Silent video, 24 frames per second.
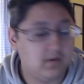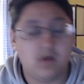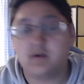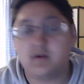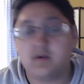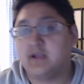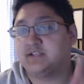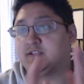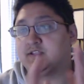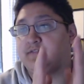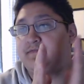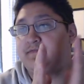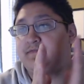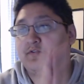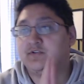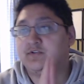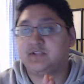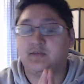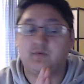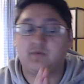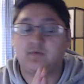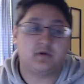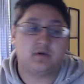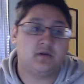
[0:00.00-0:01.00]
Okay, so the
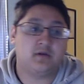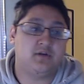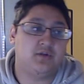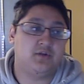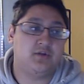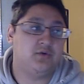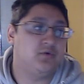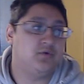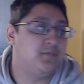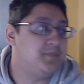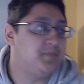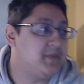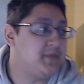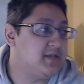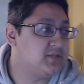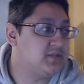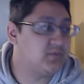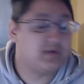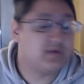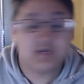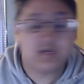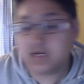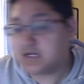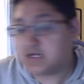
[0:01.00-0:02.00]
first thing we're gonna do is
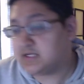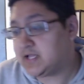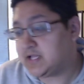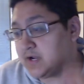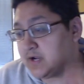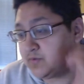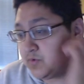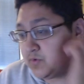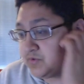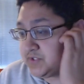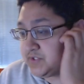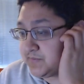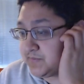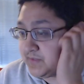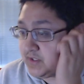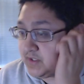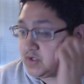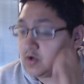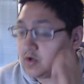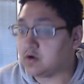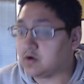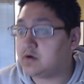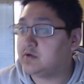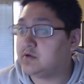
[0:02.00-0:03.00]
we need to download
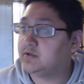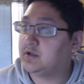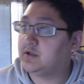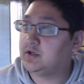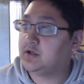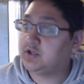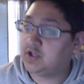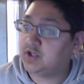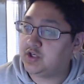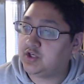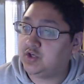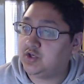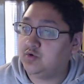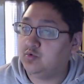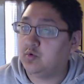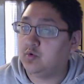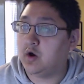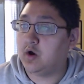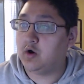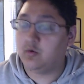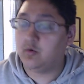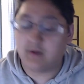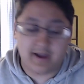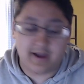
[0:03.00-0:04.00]
something called
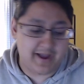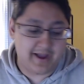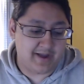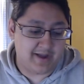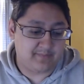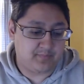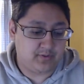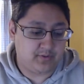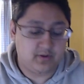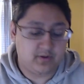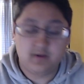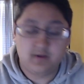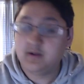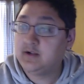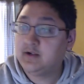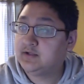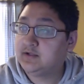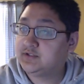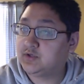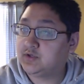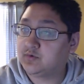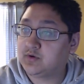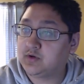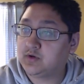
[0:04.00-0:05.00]
QooApp.
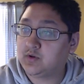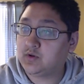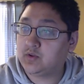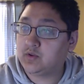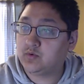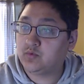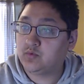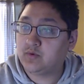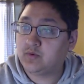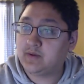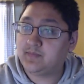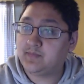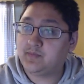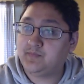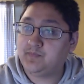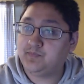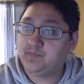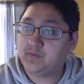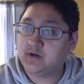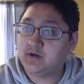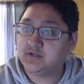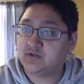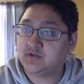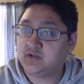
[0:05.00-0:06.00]
So we're gonna go to the web
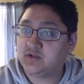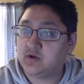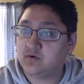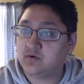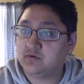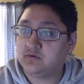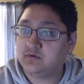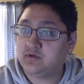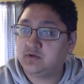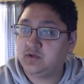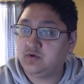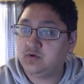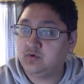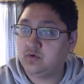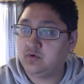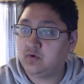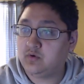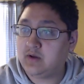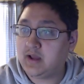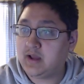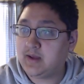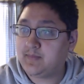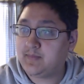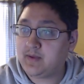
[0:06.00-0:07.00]
browser and go
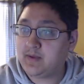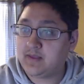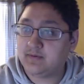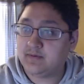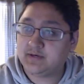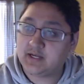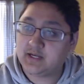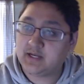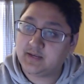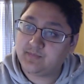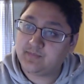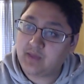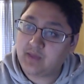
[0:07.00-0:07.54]
QooApp and type